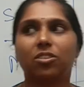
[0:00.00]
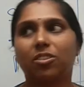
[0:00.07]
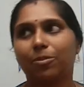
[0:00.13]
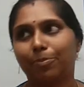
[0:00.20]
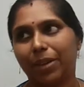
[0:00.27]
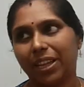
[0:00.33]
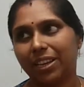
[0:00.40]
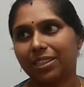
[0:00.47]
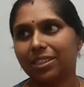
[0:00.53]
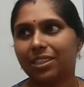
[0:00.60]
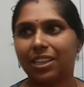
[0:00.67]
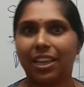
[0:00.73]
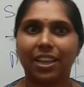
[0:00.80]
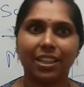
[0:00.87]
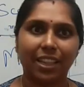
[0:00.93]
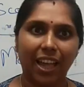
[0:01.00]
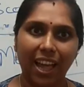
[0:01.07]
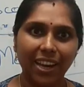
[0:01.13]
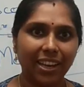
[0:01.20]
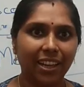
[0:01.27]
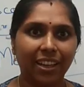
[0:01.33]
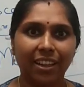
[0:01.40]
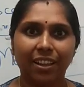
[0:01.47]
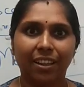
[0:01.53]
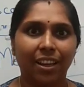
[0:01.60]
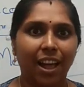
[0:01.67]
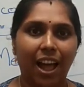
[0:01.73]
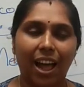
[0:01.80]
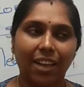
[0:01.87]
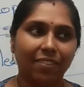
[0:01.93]
to your parents saying that
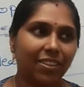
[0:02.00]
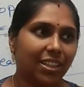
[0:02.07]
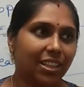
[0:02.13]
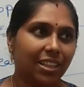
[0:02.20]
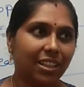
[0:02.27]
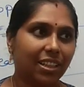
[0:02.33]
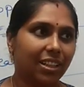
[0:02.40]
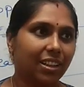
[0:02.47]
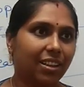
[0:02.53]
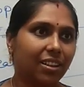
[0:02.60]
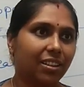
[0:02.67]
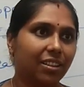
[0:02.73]
I will